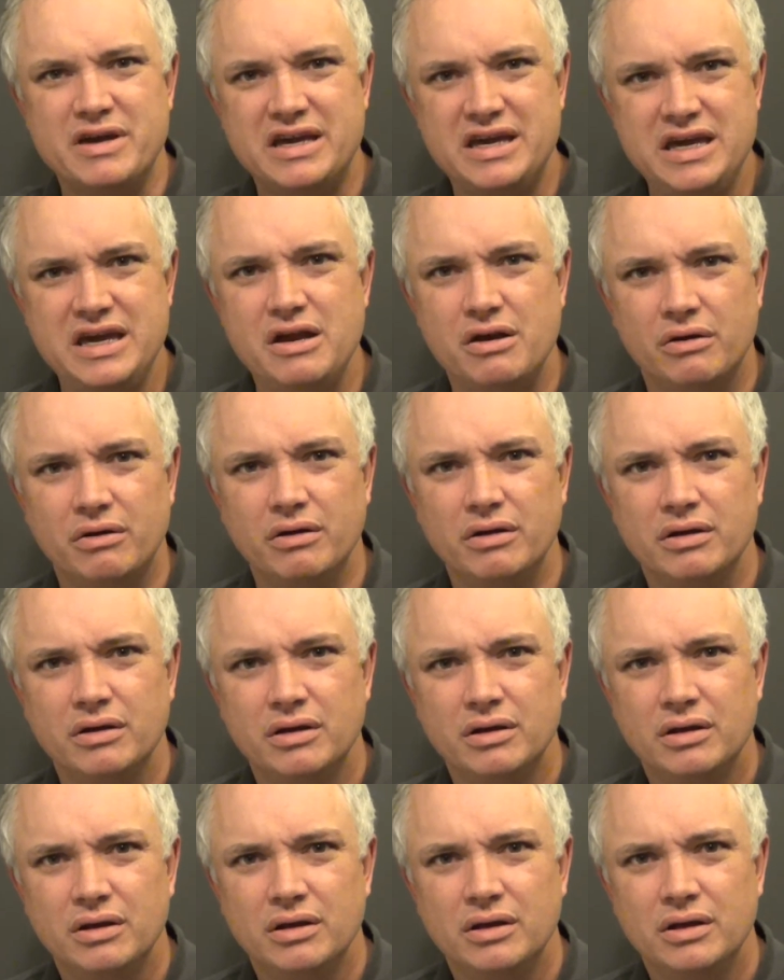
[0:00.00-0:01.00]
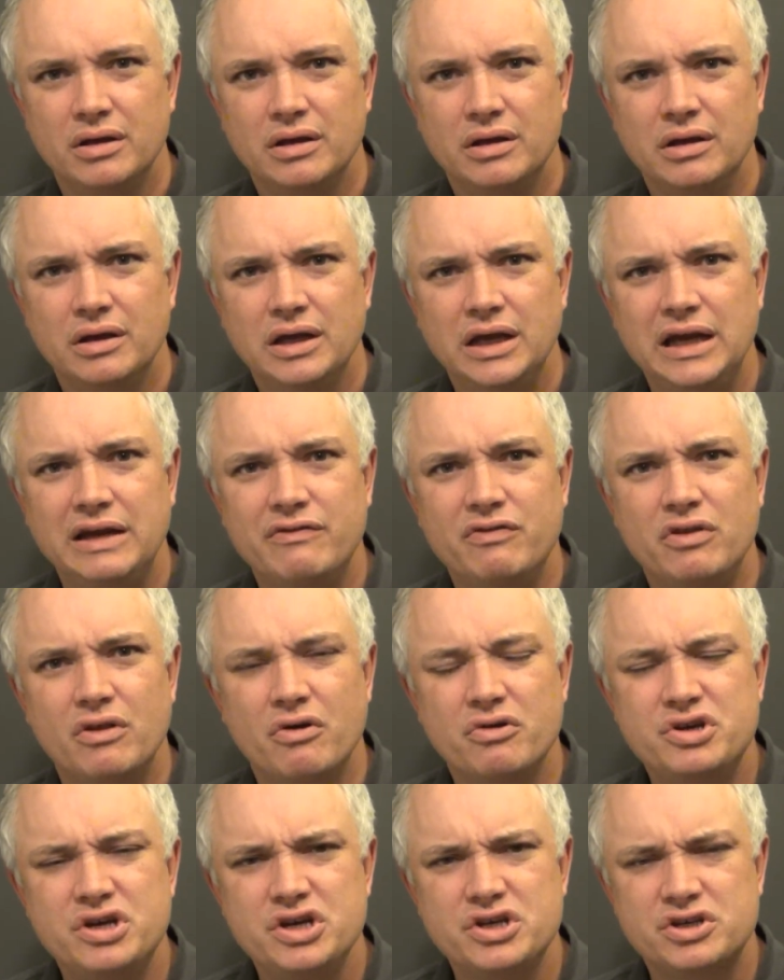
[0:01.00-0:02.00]
here even
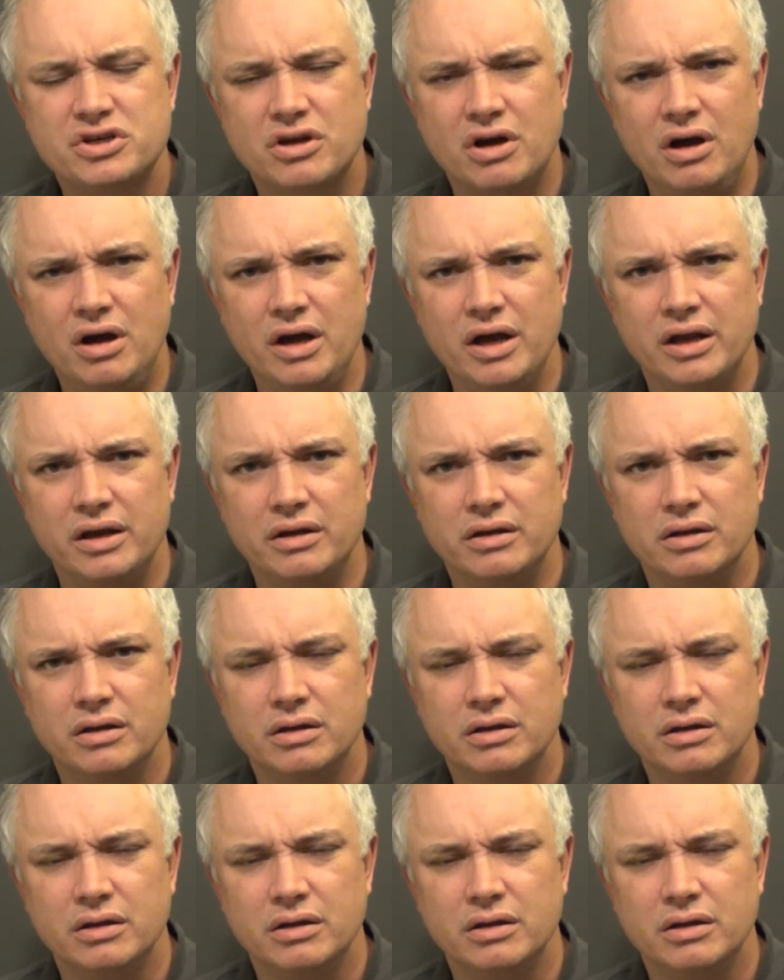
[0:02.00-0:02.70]
though she's gone."